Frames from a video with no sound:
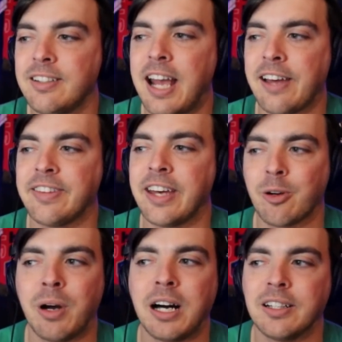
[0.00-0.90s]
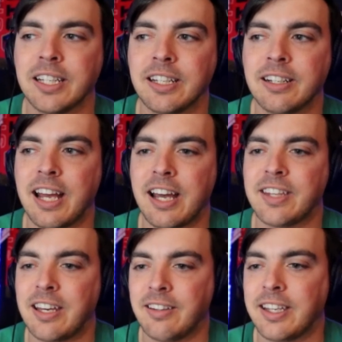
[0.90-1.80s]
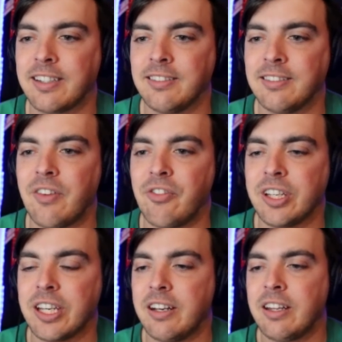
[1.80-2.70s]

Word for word: at that quality and at that like level yet.